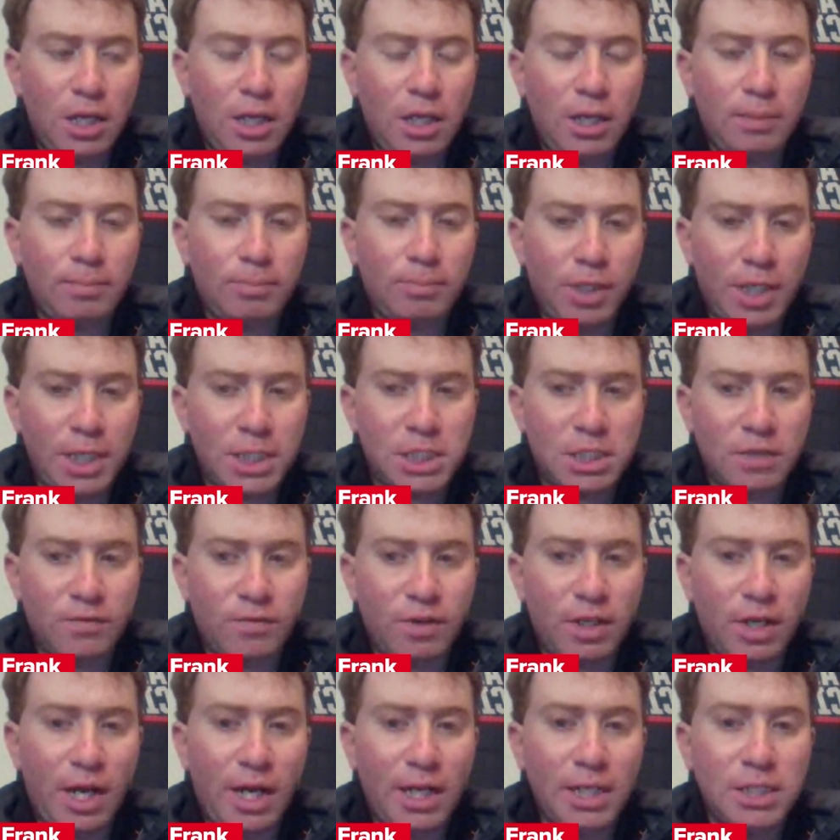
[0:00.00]
in place of
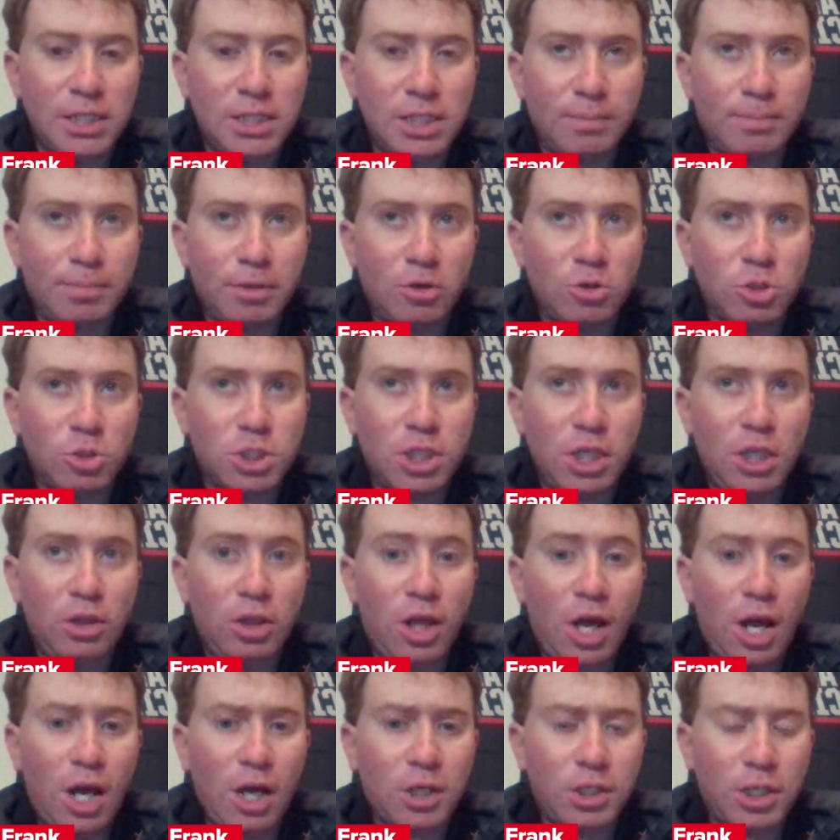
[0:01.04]
it, I did post the
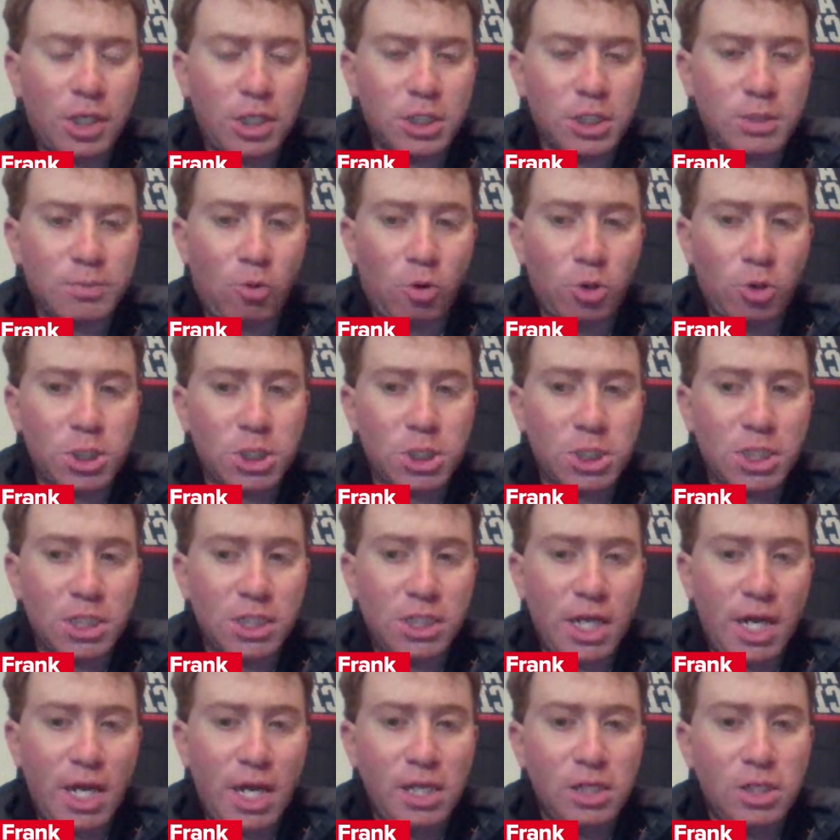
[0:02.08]
Locked On Sports
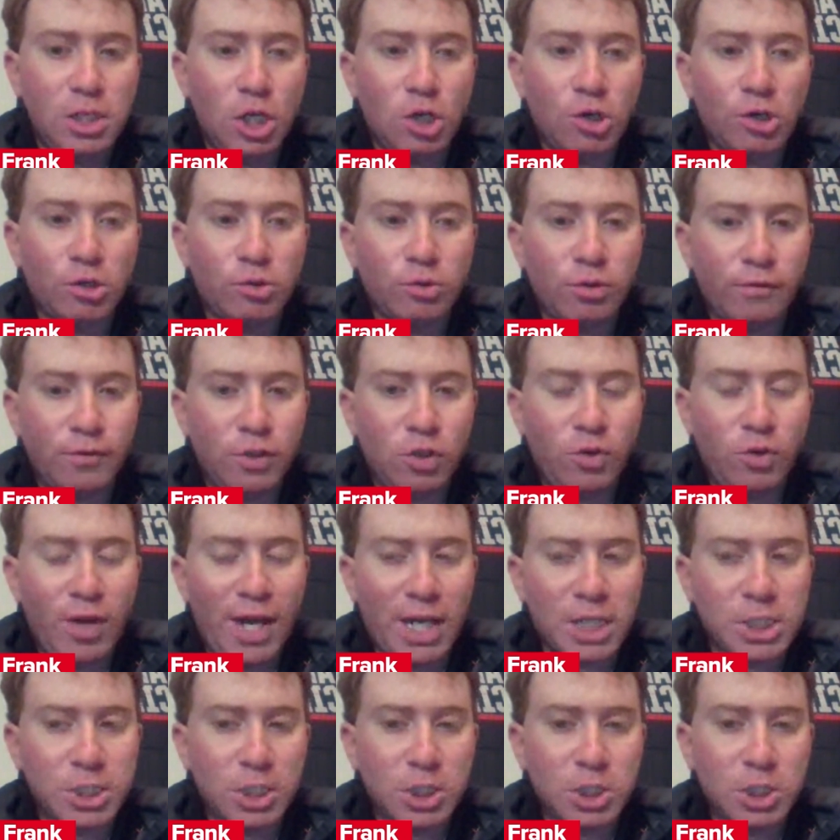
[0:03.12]
Today Year in Review.
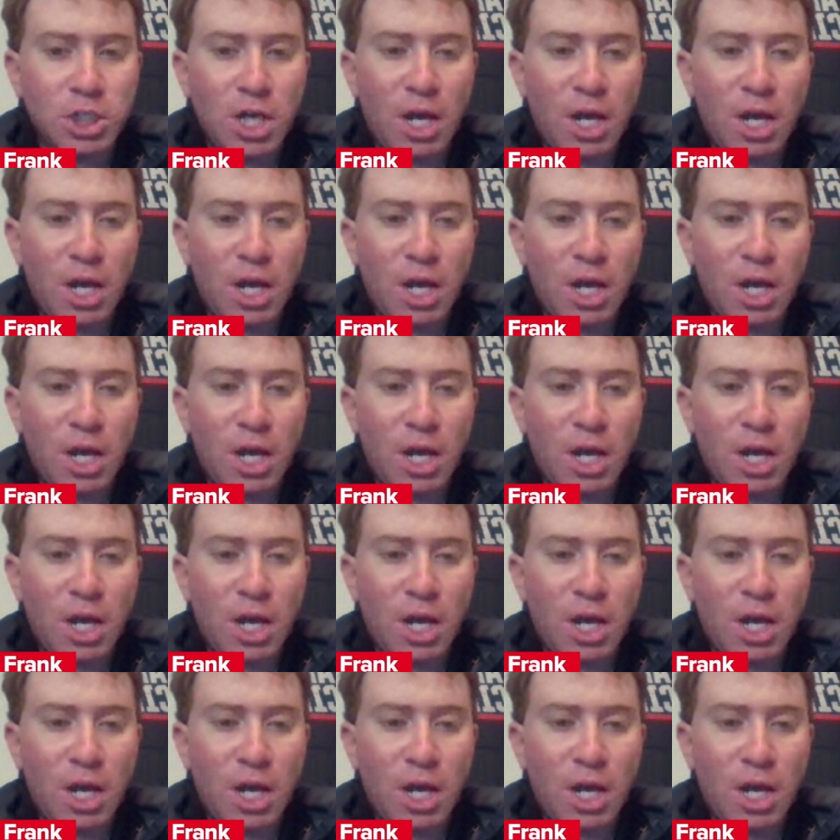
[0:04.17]
Excellent